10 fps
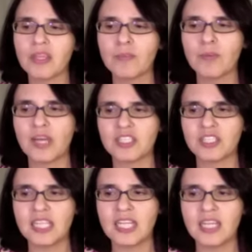but
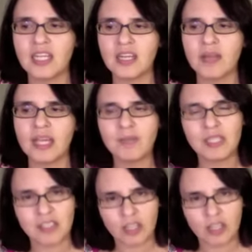she admits to